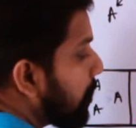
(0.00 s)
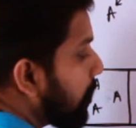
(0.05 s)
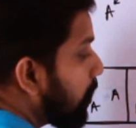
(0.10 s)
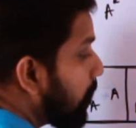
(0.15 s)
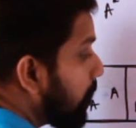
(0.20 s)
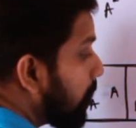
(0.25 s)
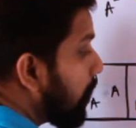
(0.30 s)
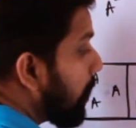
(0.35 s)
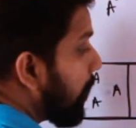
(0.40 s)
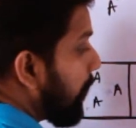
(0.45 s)

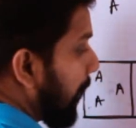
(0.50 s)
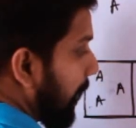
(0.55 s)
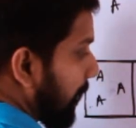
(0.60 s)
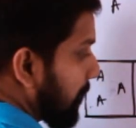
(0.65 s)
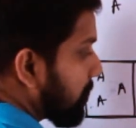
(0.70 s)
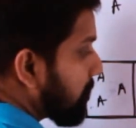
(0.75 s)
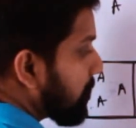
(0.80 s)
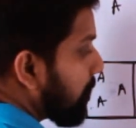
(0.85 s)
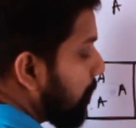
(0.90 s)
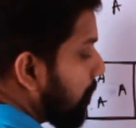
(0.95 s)
the
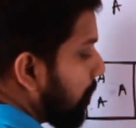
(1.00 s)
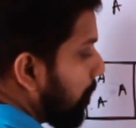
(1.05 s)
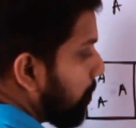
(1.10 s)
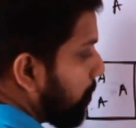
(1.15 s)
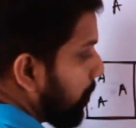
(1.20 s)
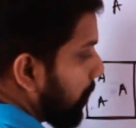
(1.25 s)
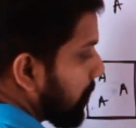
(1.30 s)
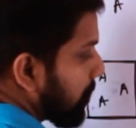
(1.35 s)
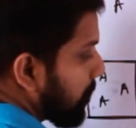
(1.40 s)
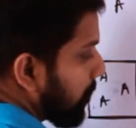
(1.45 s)
external
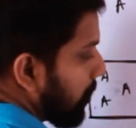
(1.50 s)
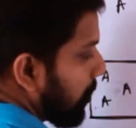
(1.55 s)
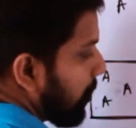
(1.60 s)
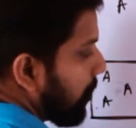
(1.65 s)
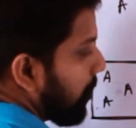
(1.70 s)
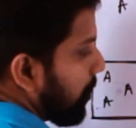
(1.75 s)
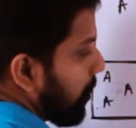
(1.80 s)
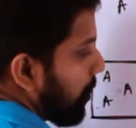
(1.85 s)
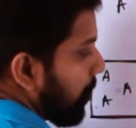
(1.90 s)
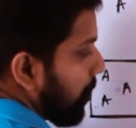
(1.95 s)

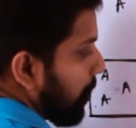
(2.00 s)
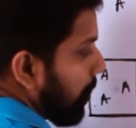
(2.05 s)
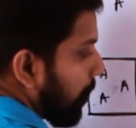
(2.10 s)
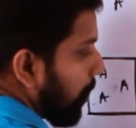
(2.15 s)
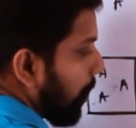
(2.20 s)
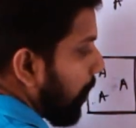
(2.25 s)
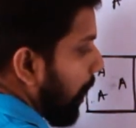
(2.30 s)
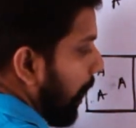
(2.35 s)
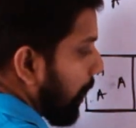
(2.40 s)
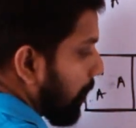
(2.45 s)
pressure
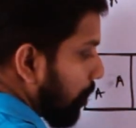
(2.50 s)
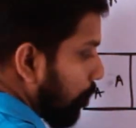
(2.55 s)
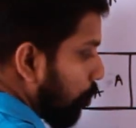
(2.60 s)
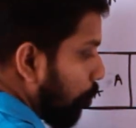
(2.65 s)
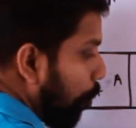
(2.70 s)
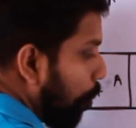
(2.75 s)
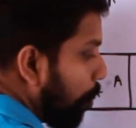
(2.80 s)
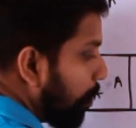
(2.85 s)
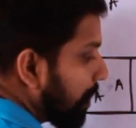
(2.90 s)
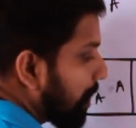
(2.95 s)
at a
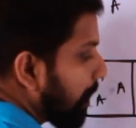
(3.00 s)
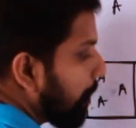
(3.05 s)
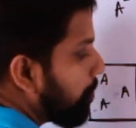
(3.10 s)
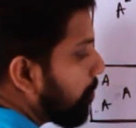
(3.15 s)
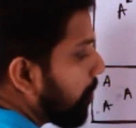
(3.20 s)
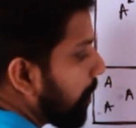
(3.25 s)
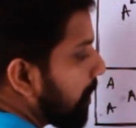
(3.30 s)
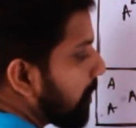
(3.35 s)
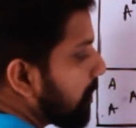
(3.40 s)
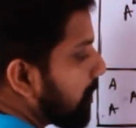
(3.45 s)
lower
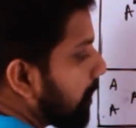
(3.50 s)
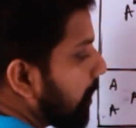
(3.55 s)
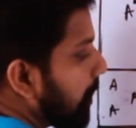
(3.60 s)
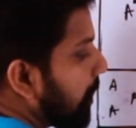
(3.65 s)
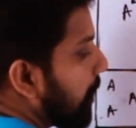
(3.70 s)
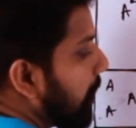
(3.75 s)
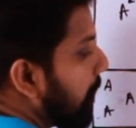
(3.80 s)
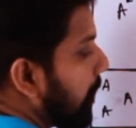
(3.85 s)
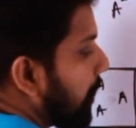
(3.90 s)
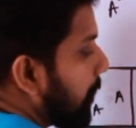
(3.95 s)

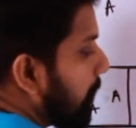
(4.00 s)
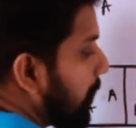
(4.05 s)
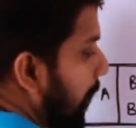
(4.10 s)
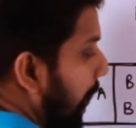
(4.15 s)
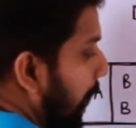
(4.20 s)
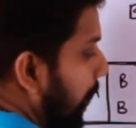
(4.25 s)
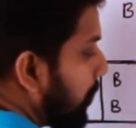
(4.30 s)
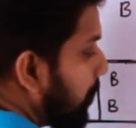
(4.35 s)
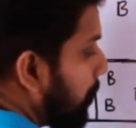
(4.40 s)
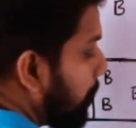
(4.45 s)
temperature
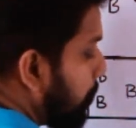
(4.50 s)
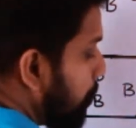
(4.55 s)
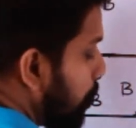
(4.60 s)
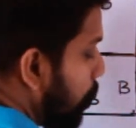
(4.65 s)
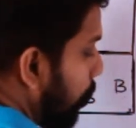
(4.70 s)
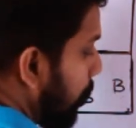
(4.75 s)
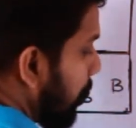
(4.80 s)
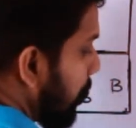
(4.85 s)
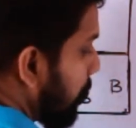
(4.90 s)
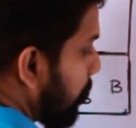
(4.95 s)
than the
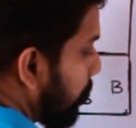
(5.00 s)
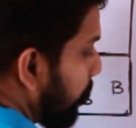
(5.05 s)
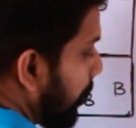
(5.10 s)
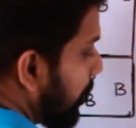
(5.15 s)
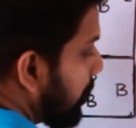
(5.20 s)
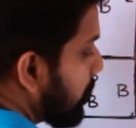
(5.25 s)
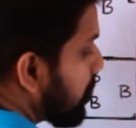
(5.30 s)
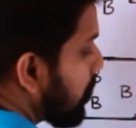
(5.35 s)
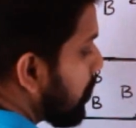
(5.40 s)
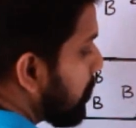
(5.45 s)
pure
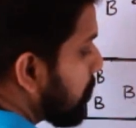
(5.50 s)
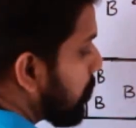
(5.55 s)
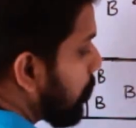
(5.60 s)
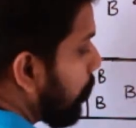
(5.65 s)
liquids.